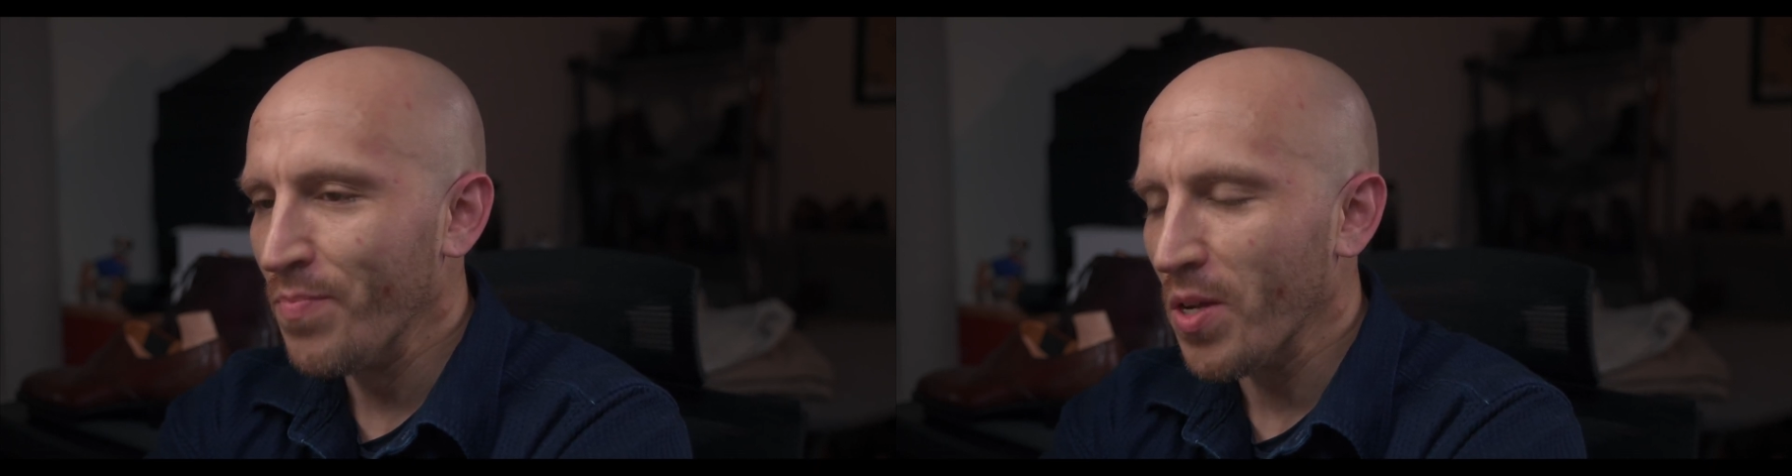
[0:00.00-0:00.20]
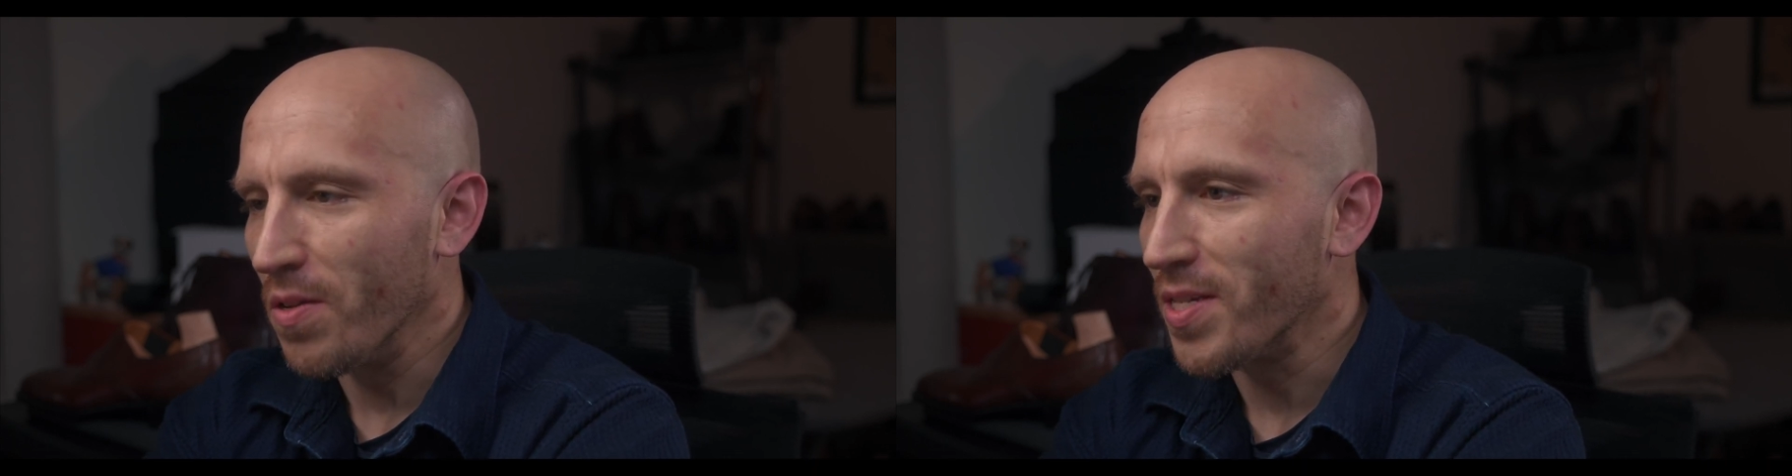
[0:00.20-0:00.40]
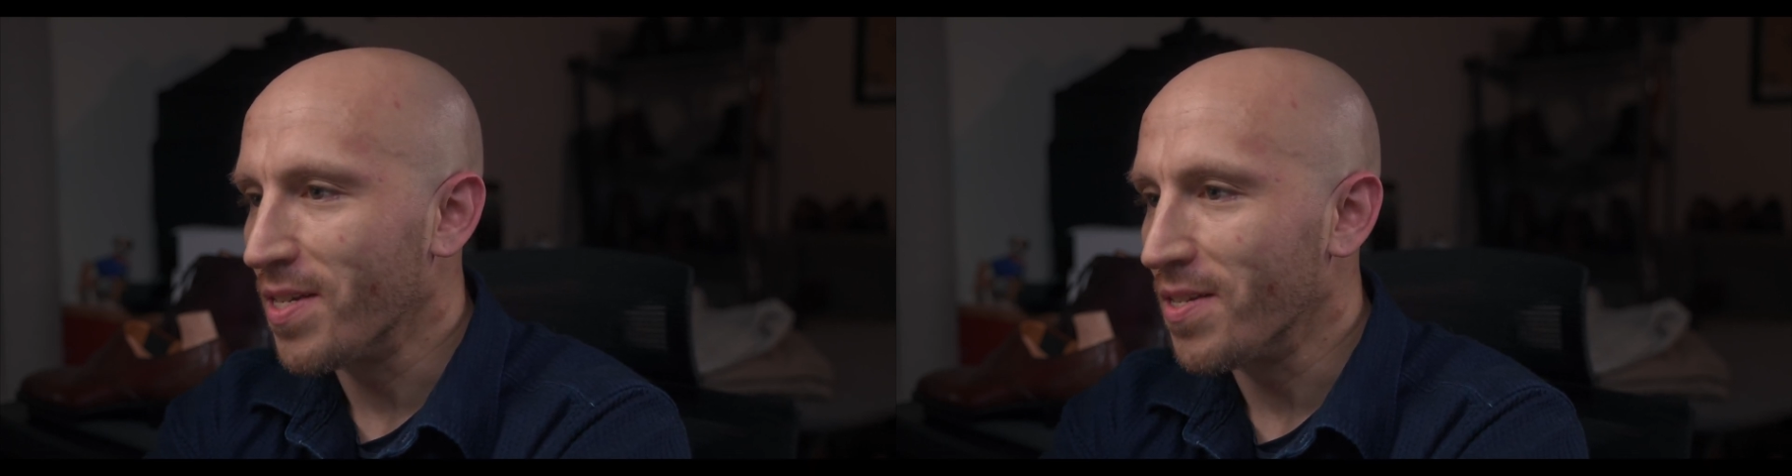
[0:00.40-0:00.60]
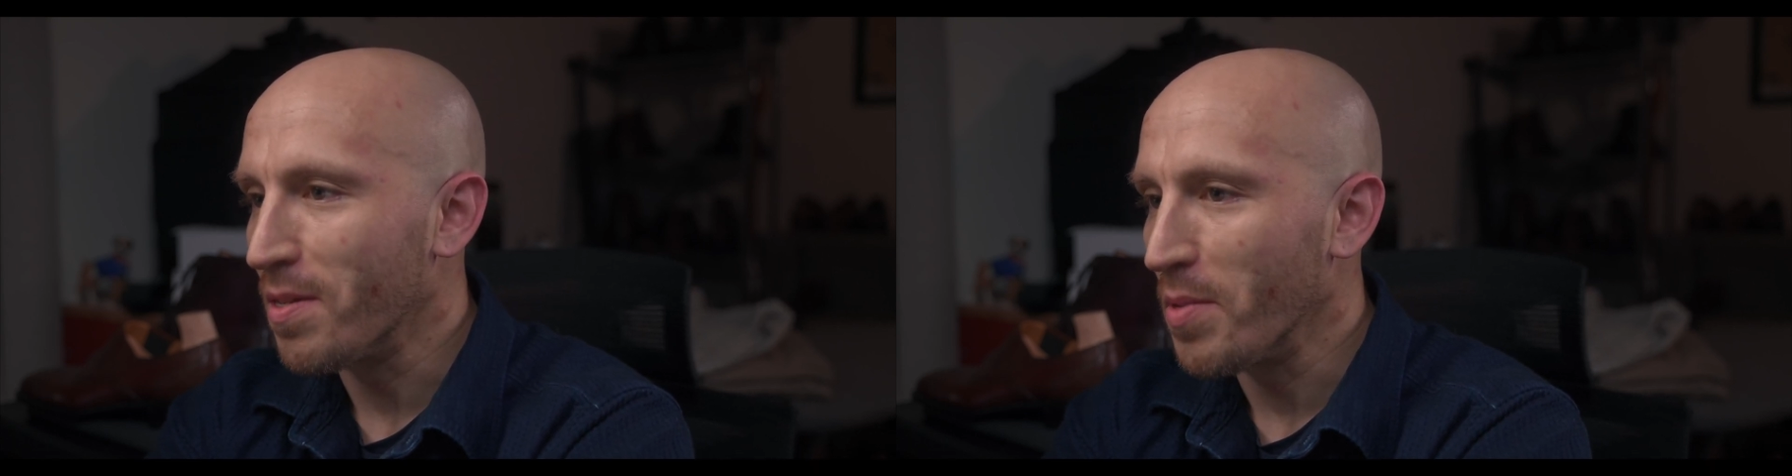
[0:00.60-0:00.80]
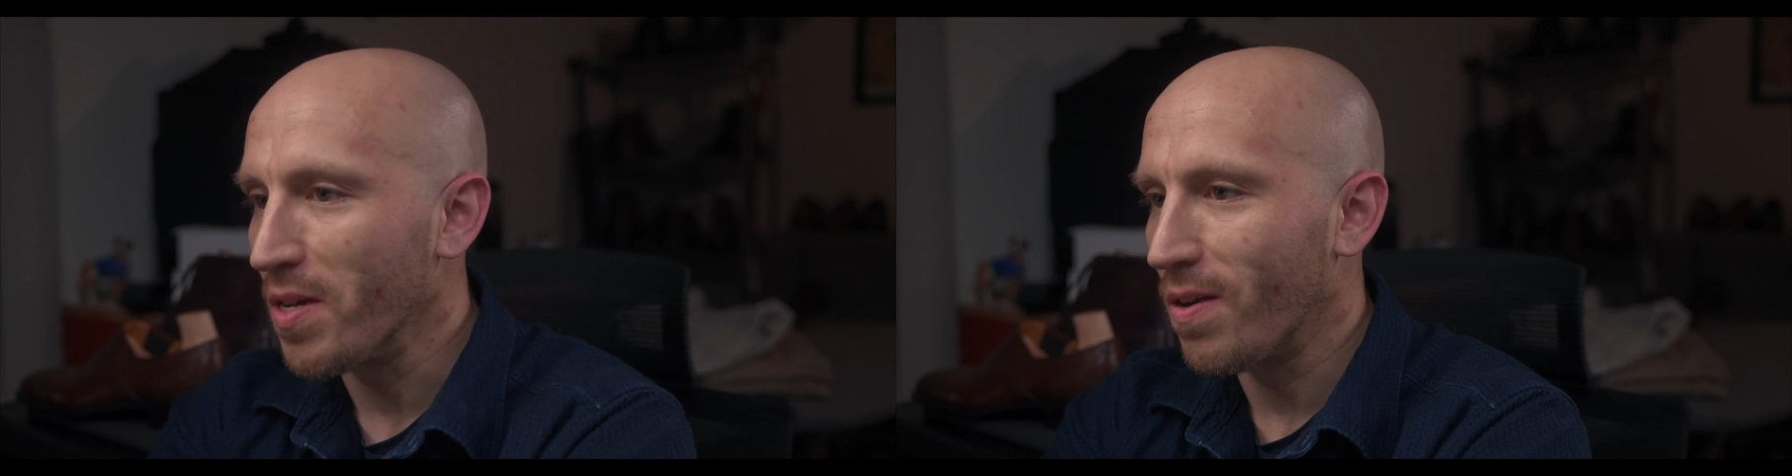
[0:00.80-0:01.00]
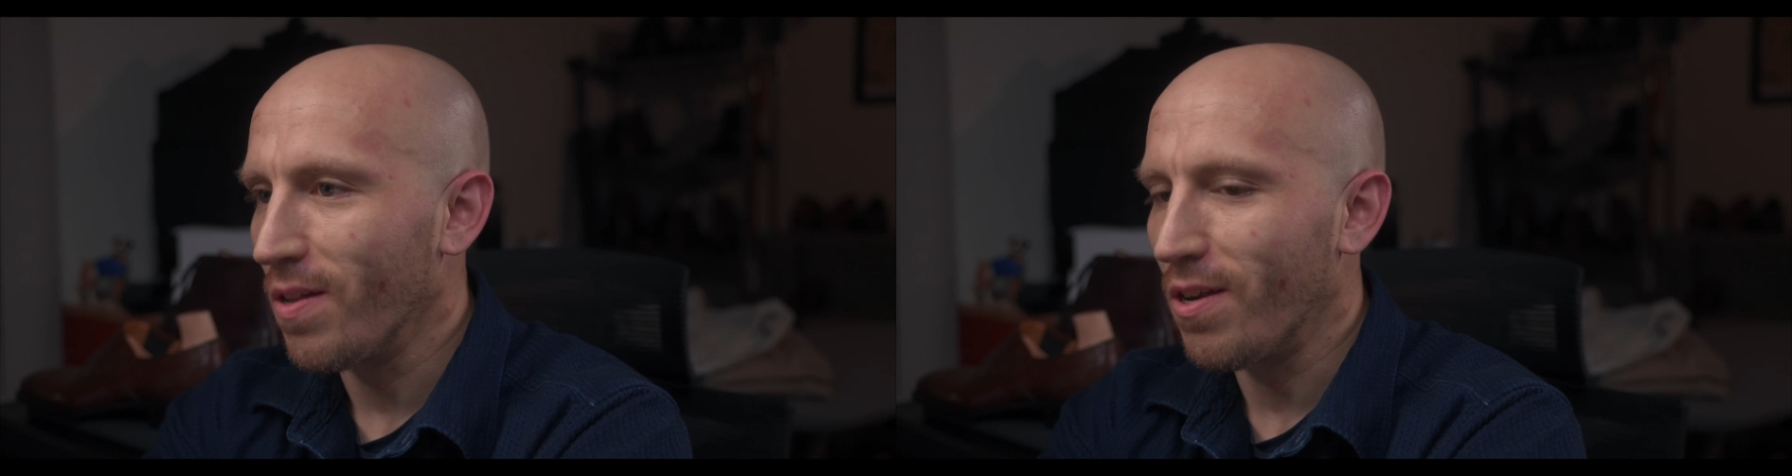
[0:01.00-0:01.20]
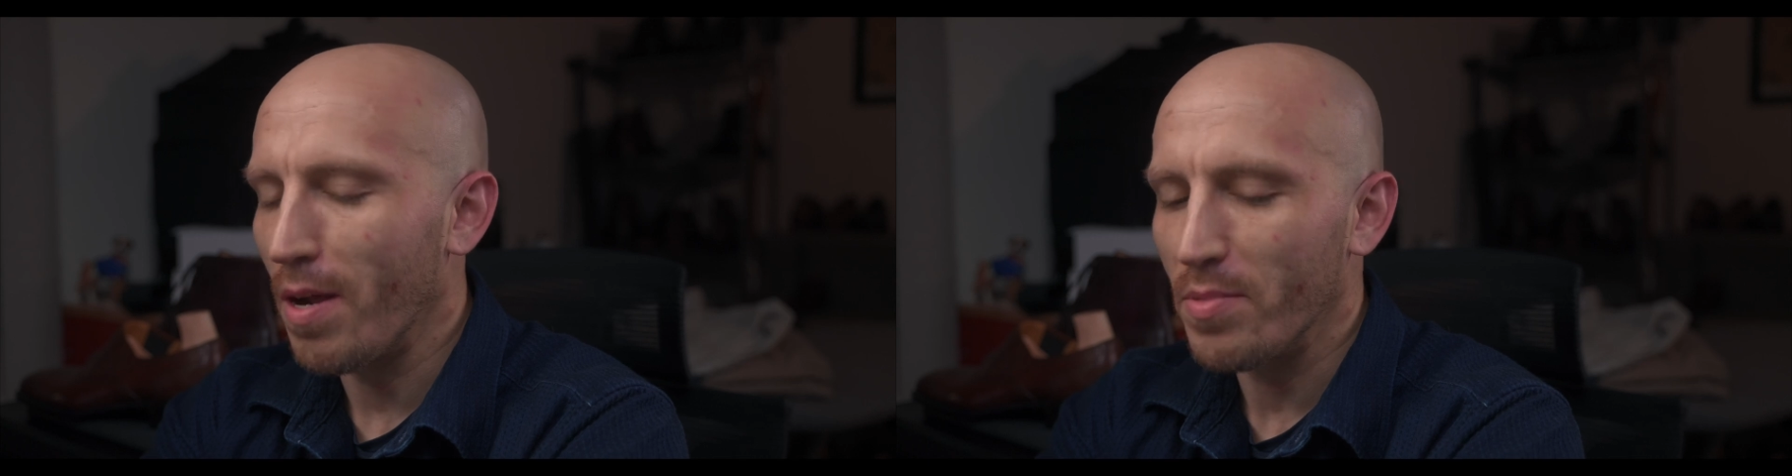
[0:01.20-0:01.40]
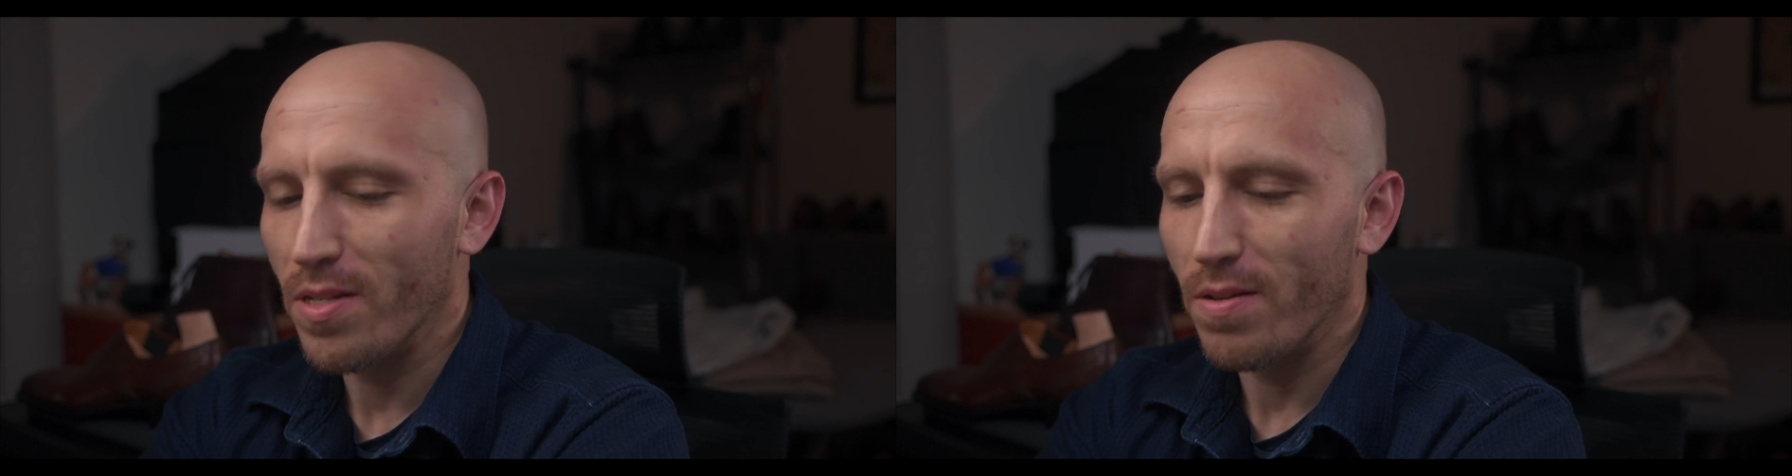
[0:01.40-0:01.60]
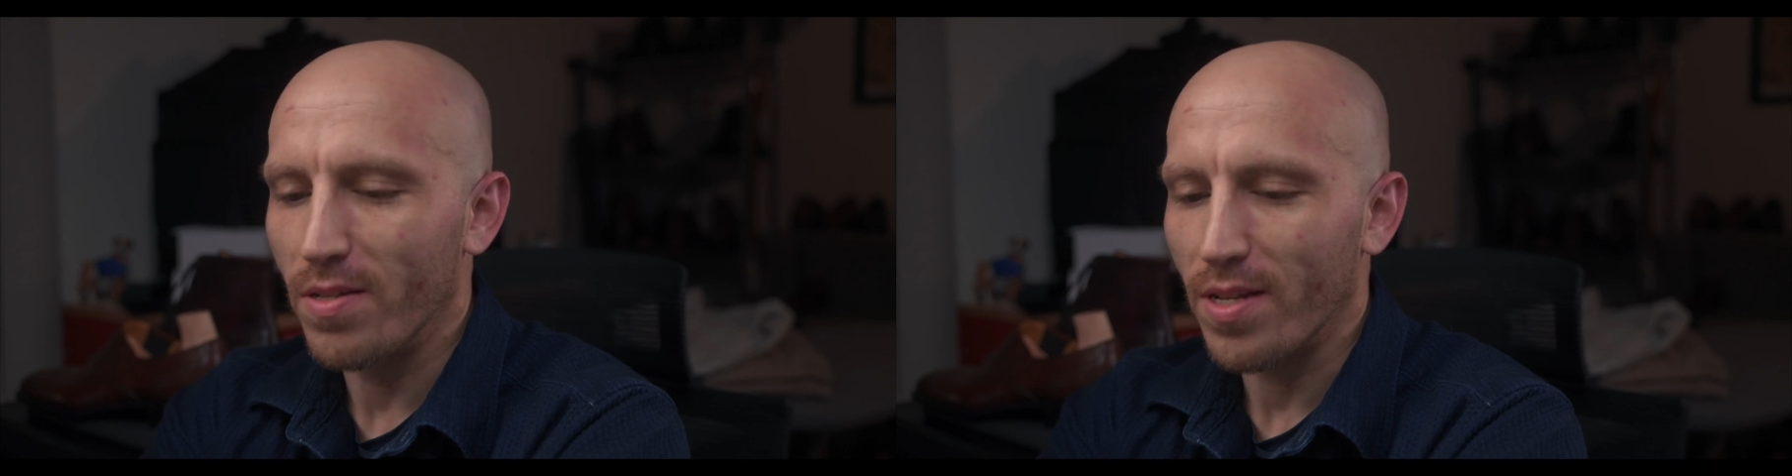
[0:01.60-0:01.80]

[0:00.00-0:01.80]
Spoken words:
or listen to some of the earlier episodes.